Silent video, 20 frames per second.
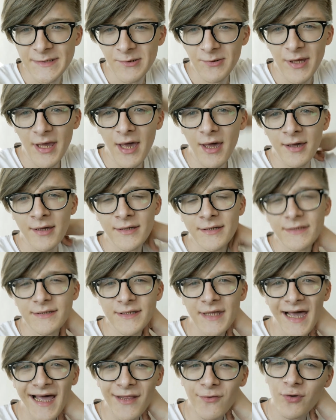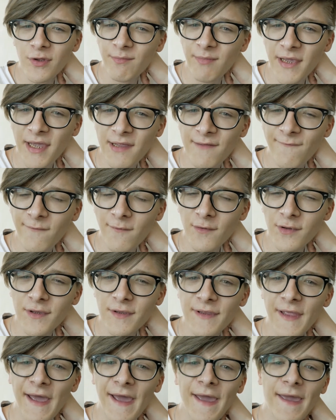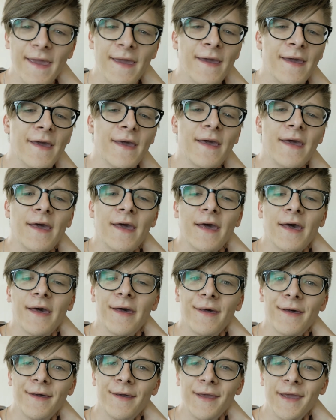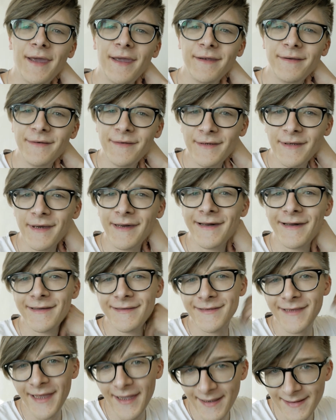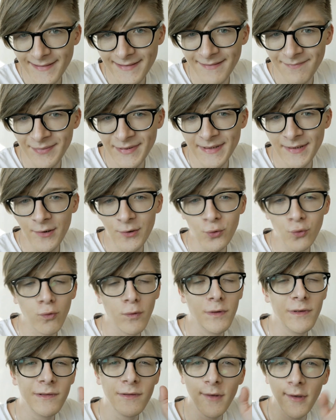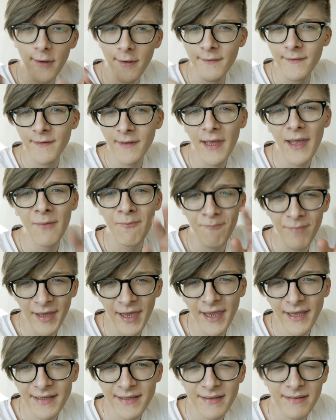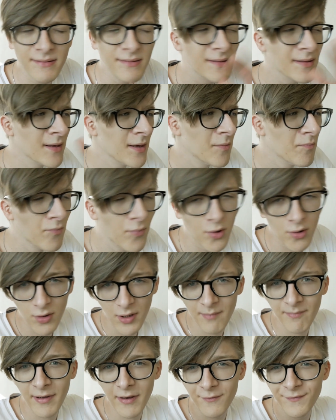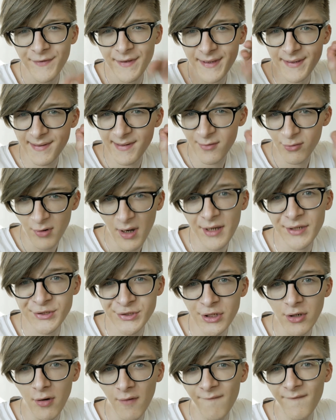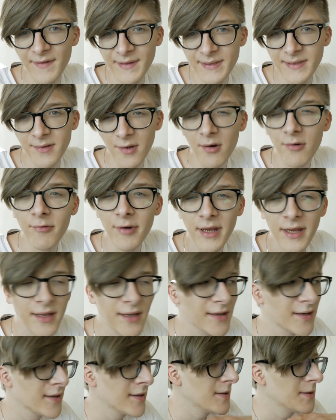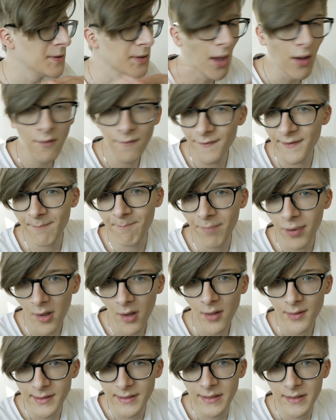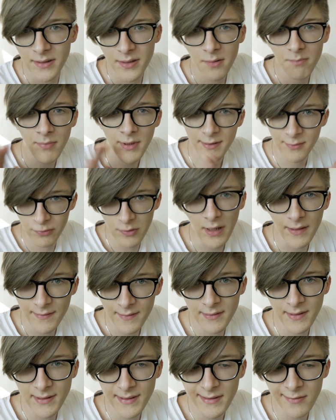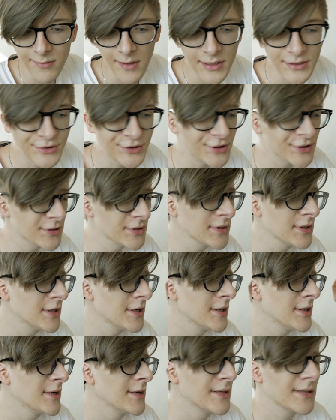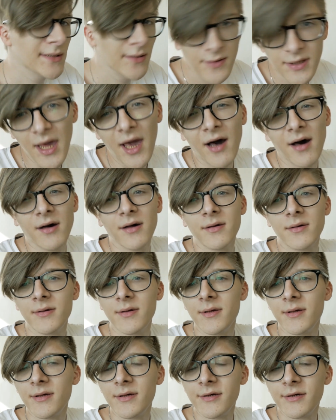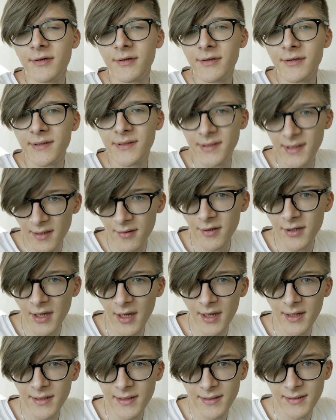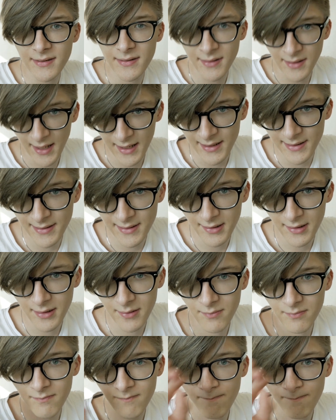Yeah, that would be it for today. In the next episode, we'll learn a bit more about the structure of a story. Not the parts, but rather the structure. So yeah, see you guys next time.